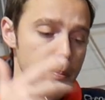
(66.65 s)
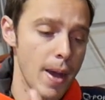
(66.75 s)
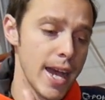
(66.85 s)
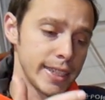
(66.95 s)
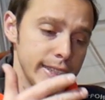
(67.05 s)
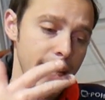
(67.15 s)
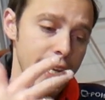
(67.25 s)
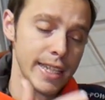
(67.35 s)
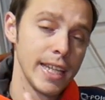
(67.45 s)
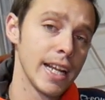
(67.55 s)
parts,
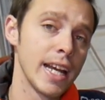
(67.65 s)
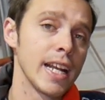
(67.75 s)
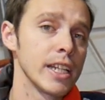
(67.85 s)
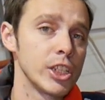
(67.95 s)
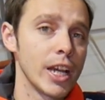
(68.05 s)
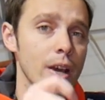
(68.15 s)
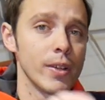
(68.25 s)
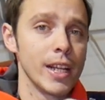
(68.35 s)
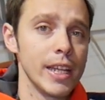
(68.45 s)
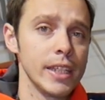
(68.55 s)
anything like that, check out
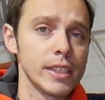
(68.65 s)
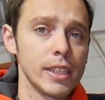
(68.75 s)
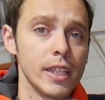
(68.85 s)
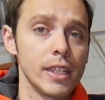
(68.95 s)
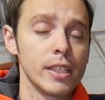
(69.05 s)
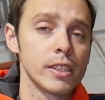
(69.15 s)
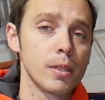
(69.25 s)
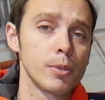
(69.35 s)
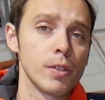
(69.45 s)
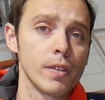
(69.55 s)
the links in the
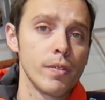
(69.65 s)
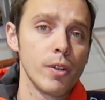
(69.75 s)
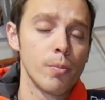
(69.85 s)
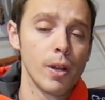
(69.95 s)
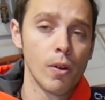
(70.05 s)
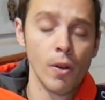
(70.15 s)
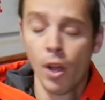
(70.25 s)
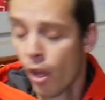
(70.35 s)
description of the video below.